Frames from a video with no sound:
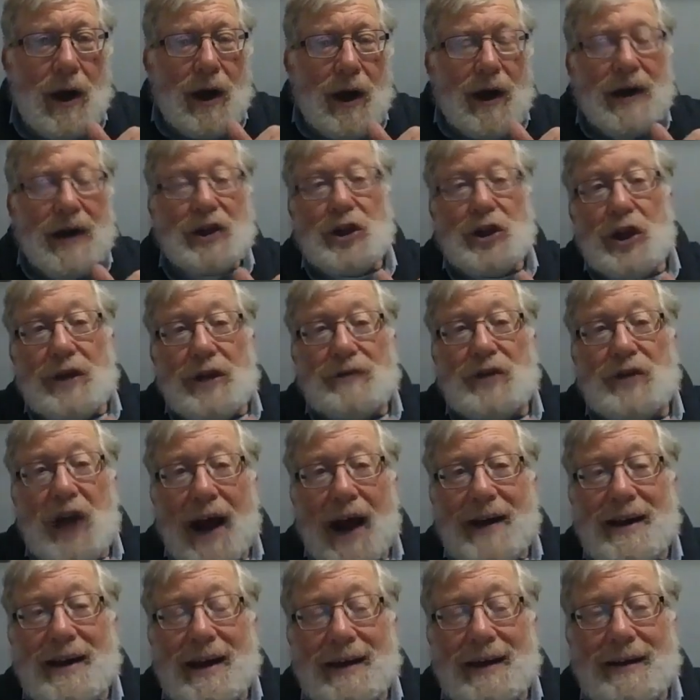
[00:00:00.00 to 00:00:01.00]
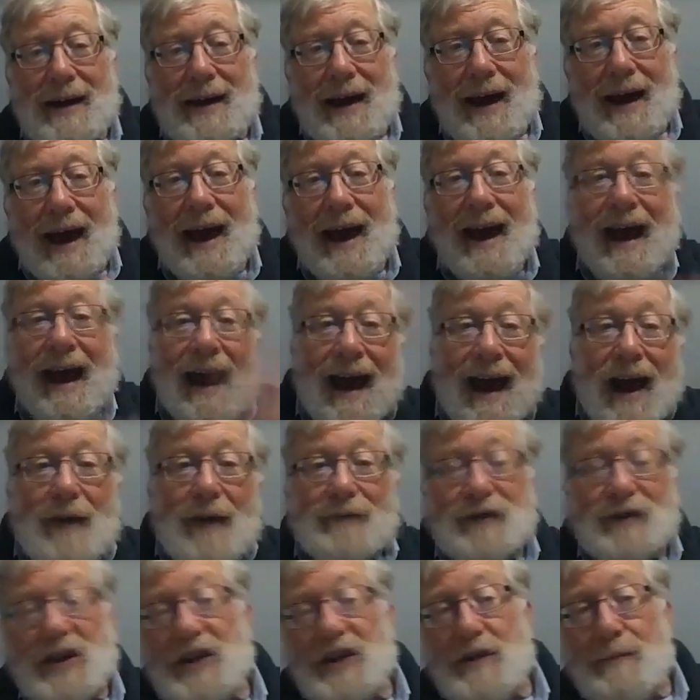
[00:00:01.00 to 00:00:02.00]
He should have done it
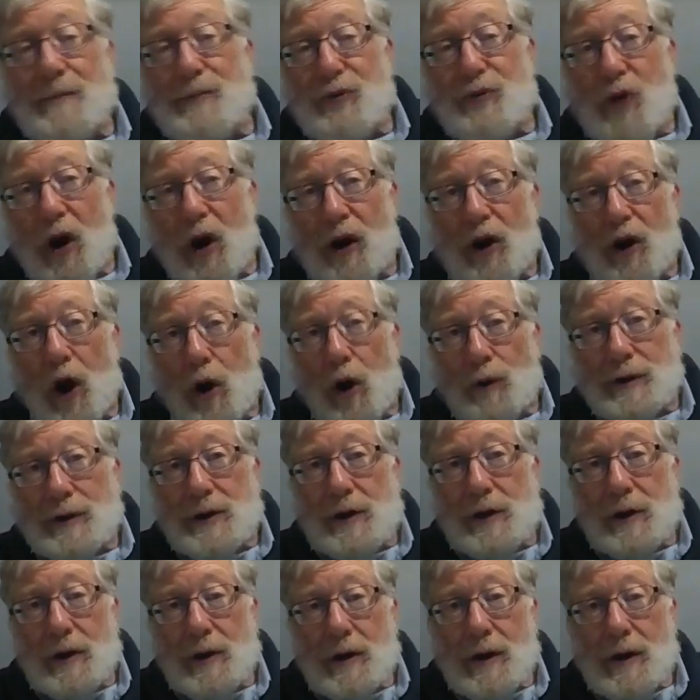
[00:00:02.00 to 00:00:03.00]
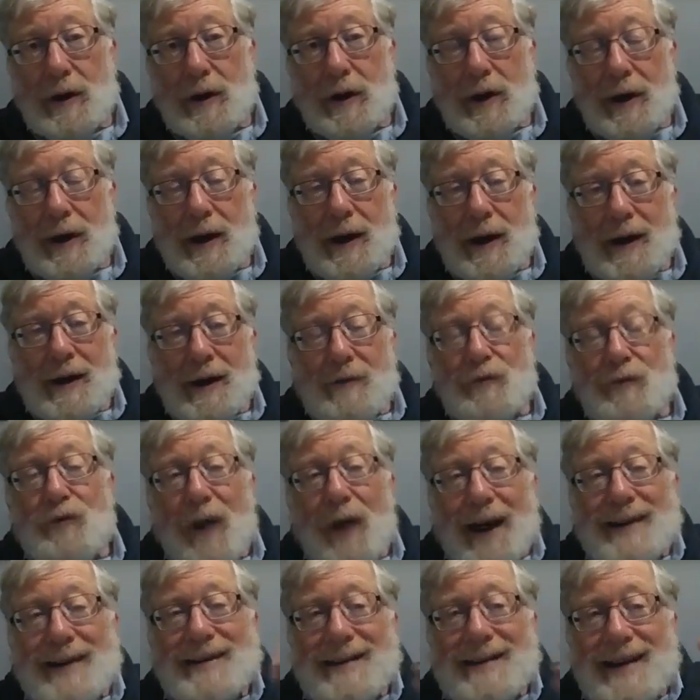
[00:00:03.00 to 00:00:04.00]
after the brachot.
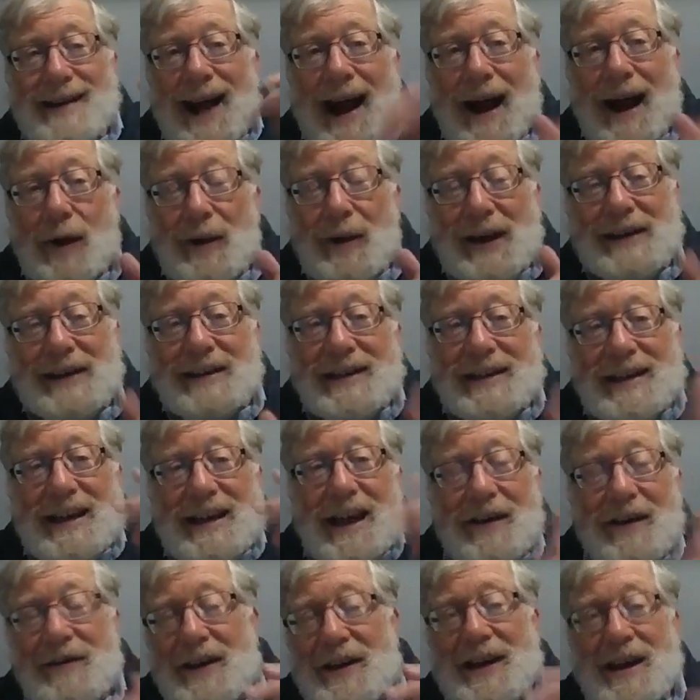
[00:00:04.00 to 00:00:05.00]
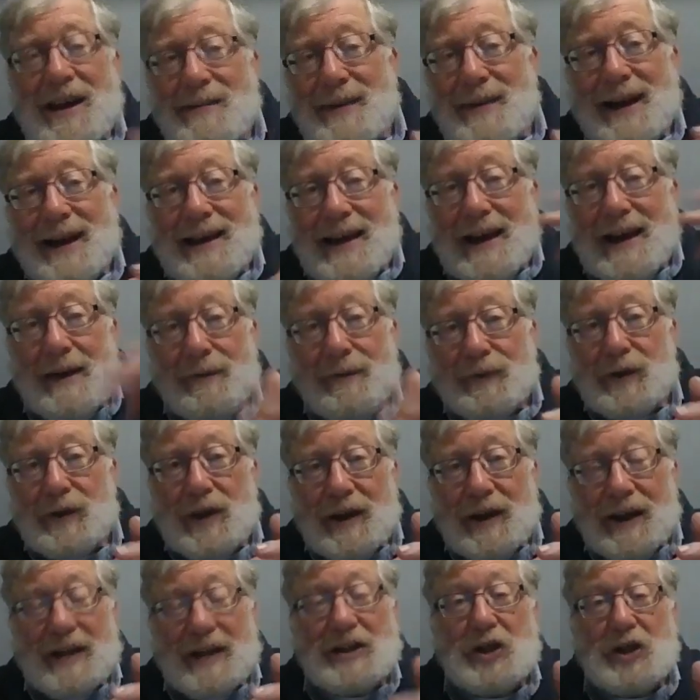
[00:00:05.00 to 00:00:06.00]
Right now, he's giving him a gift.
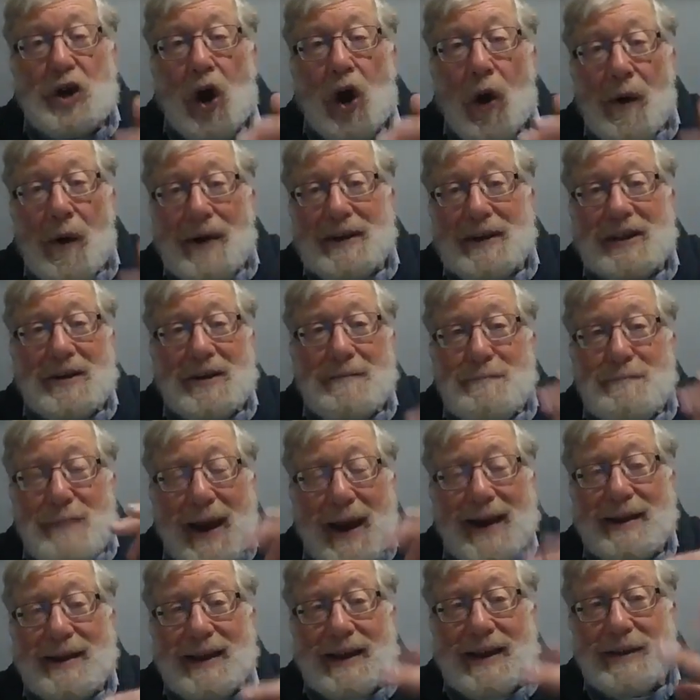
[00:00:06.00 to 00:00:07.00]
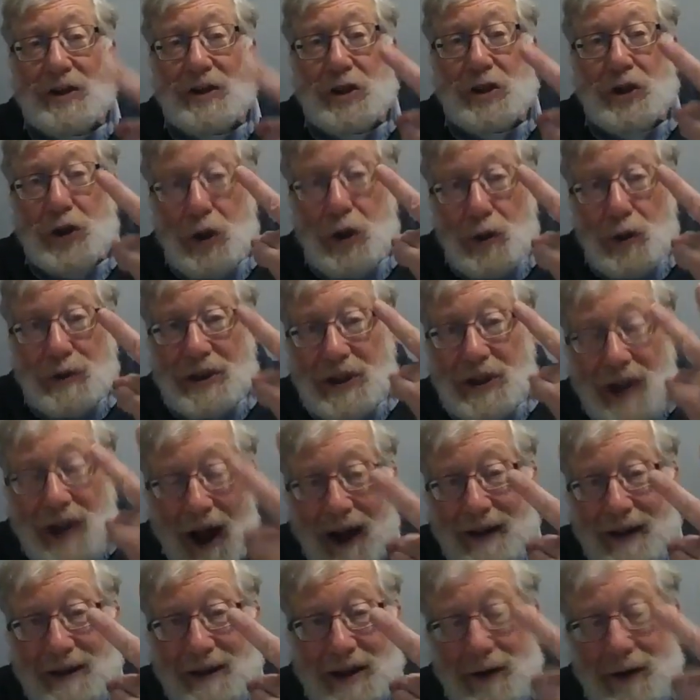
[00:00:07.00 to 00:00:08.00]
He's going to make his two
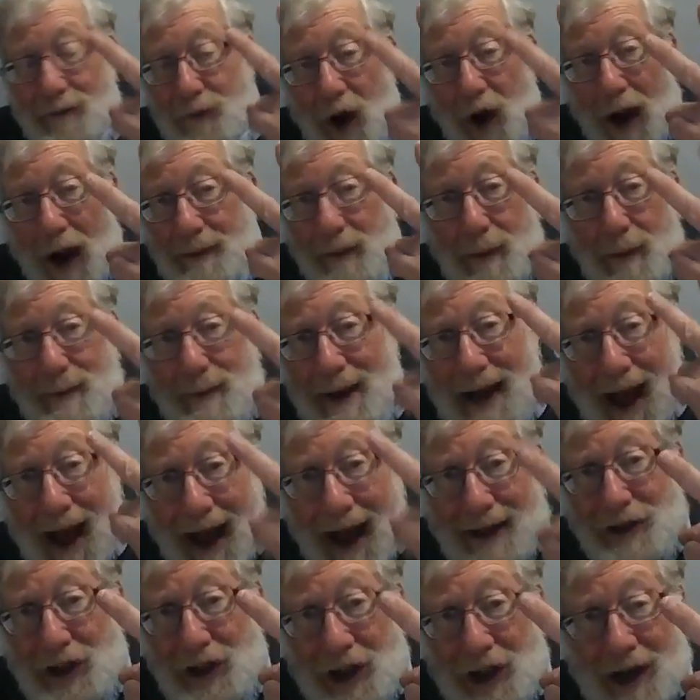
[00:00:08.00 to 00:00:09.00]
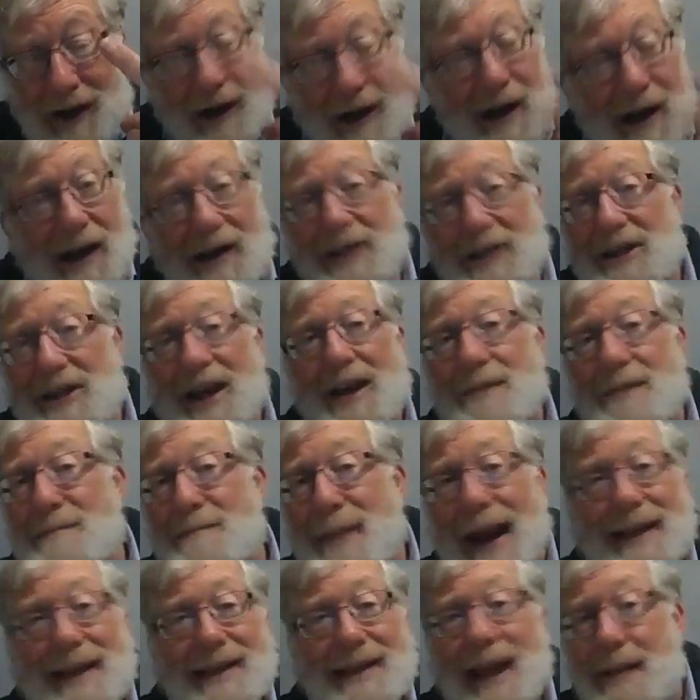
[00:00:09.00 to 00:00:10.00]
sons, Ephraim and Manasseh, he's going to
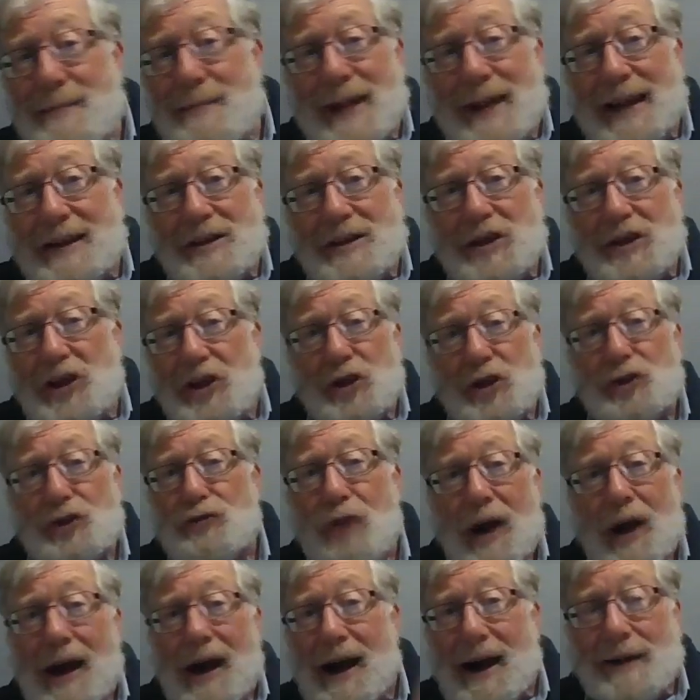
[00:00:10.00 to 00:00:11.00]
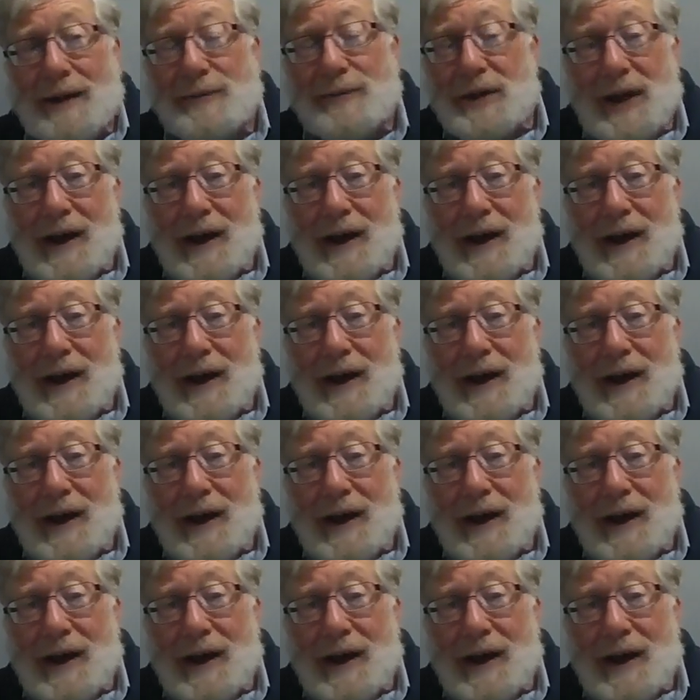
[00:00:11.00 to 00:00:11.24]
make them into tribes.